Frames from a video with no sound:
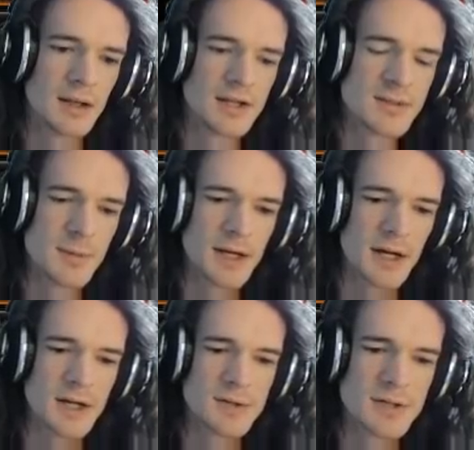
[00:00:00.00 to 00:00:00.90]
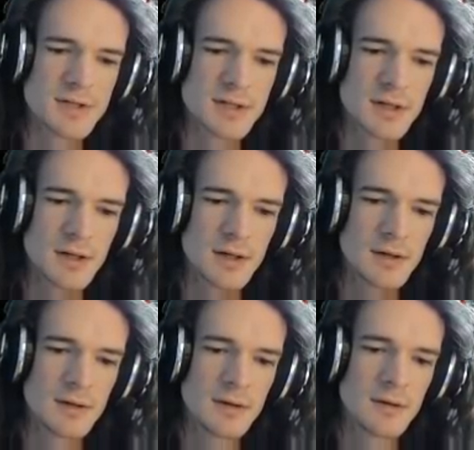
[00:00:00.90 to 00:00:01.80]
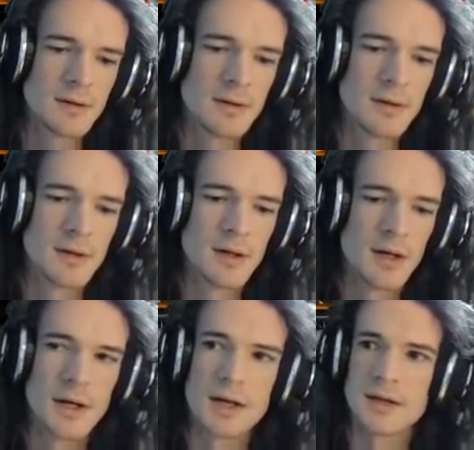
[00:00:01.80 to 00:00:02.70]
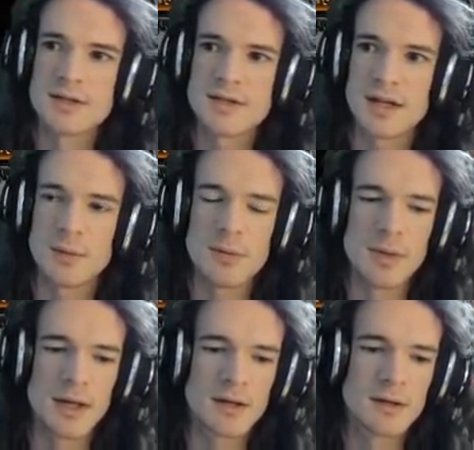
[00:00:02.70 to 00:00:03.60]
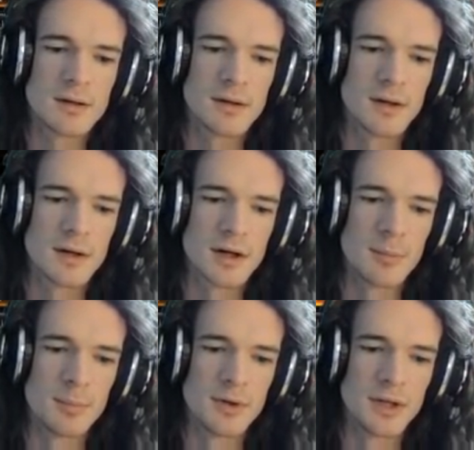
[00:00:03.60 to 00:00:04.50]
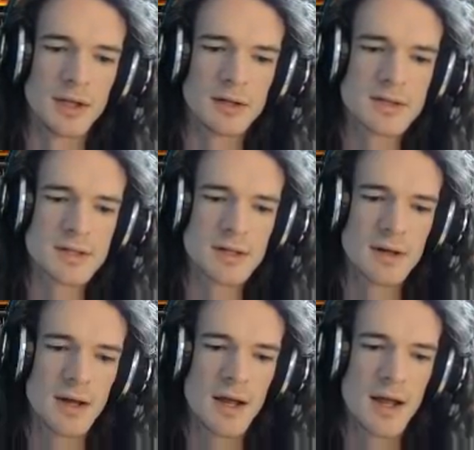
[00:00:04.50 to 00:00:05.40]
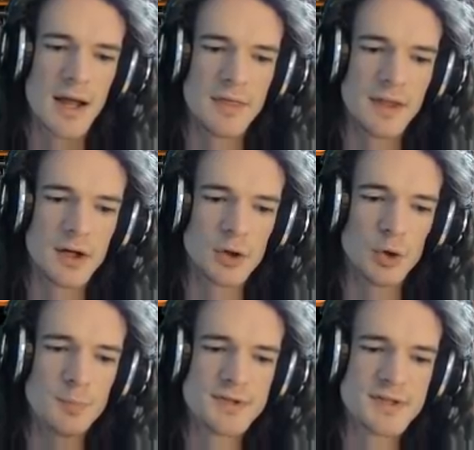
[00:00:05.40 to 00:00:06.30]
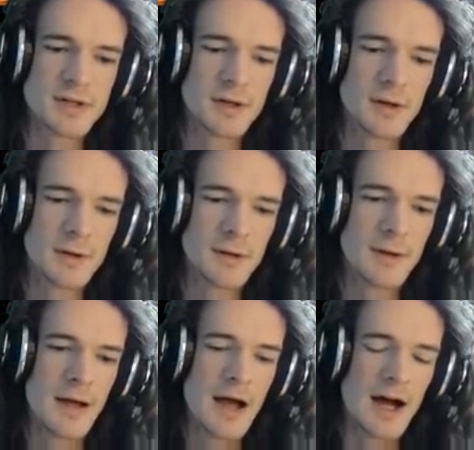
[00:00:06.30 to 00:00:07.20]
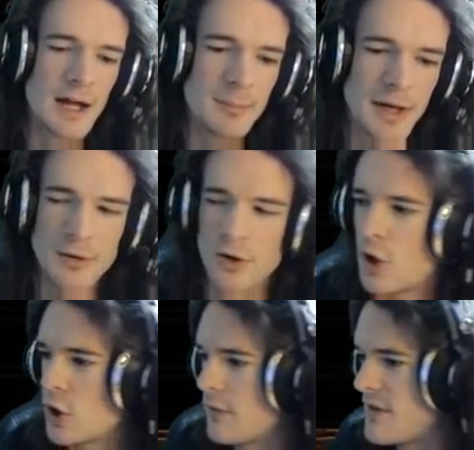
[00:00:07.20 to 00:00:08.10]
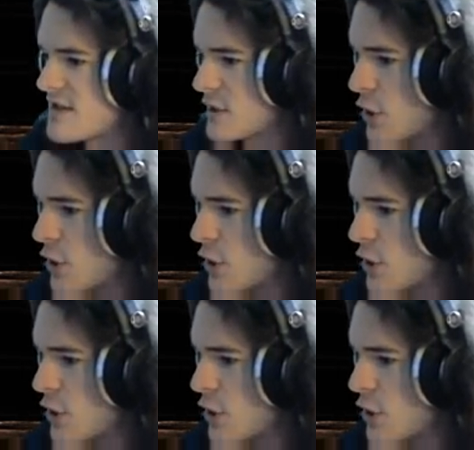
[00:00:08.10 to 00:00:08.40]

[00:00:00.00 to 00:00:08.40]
And let's make Hydras. And let's say we make a couple Lings. And then, oops, I bound all of this